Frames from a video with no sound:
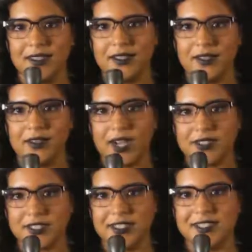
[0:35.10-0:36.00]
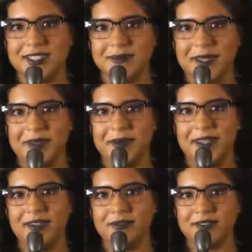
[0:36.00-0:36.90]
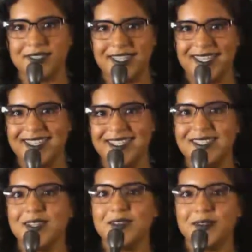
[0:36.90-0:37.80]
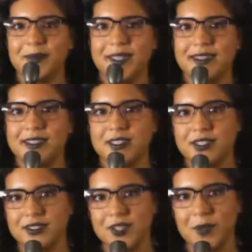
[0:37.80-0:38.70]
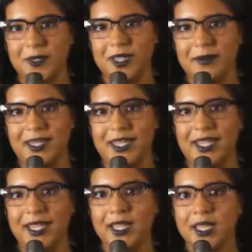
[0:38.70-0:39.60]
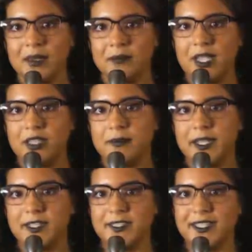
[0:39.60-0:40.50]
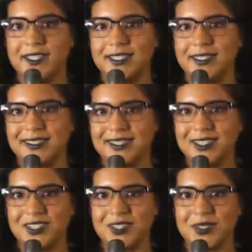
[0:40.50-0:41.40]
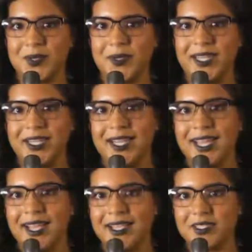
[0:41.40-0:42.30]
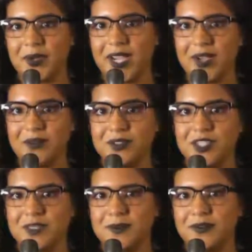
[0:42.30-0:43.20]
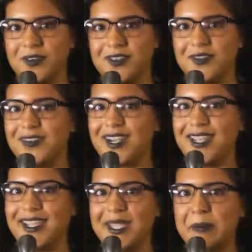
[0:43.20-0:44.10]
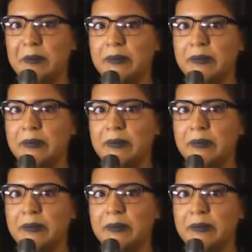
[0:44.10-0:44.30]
Congratulations, by the way, to Ethan for being this year's homecoming king. Maylee Barrington is this year's queen as crowned just before the Friday game.